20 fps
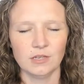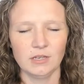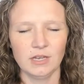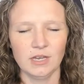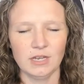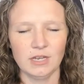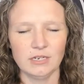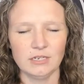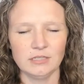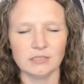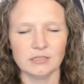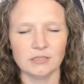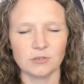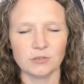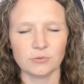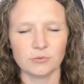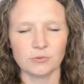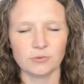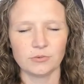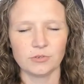And he's in
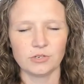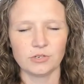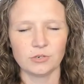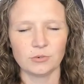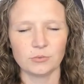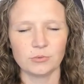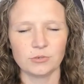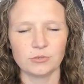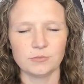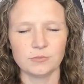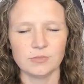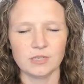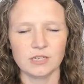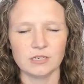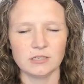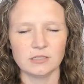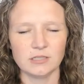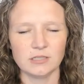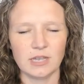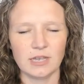a, in a room that
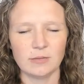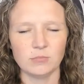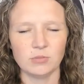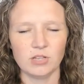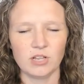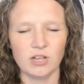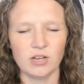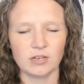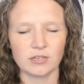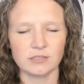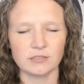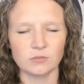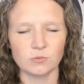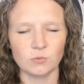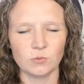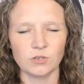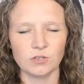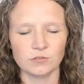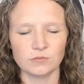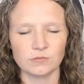is a block as
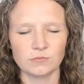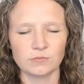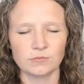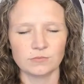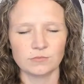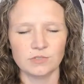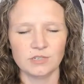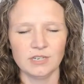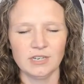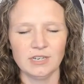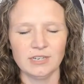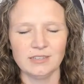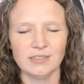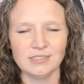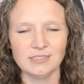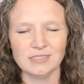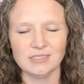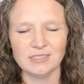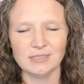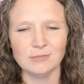well. They
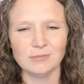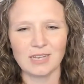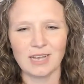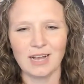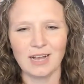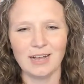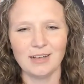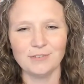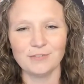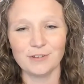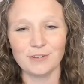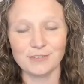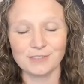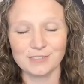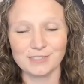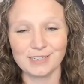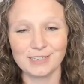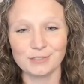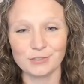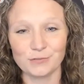seem to have a
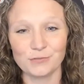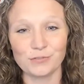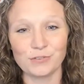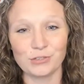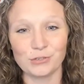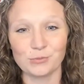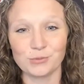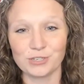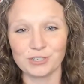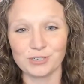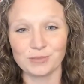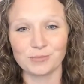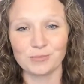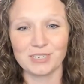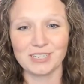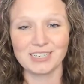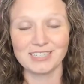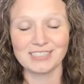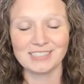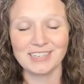sense of humor
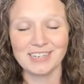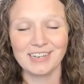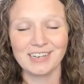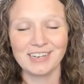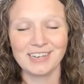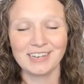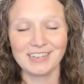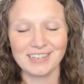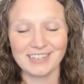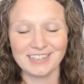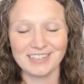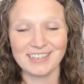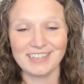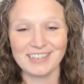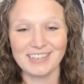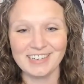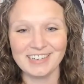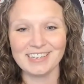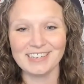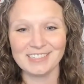because
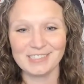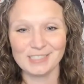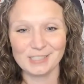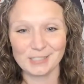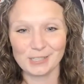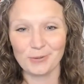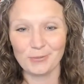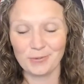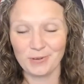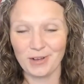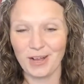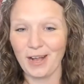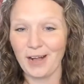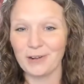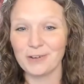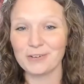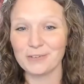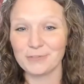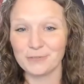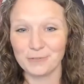he is
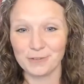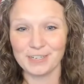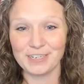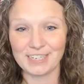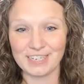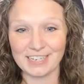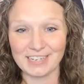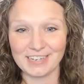somehow funny.